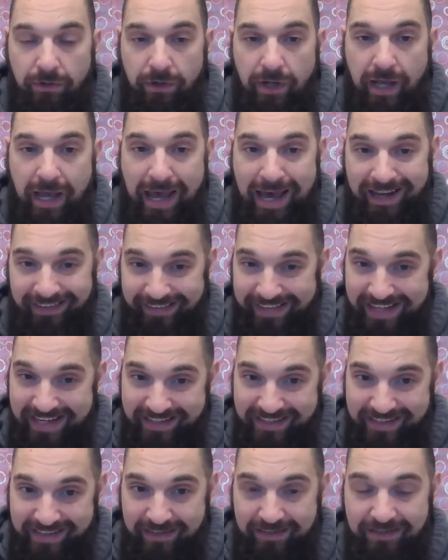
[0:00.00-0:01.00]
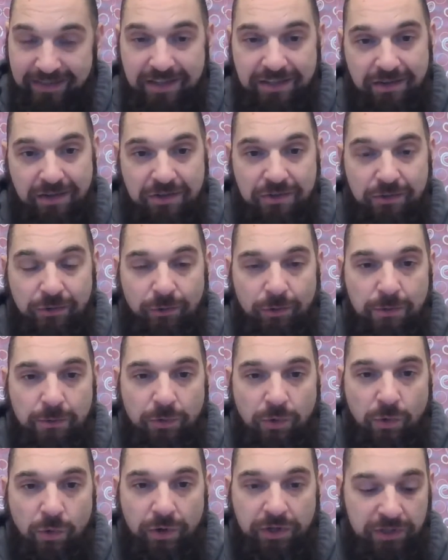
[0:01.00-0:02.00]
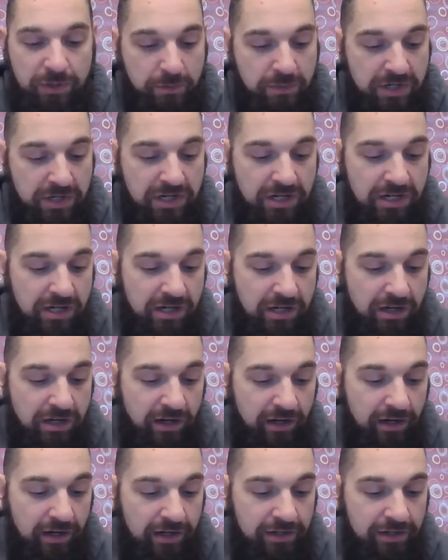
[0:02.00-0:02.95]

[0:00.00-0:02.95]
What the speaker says: Adolescence, is this group going to be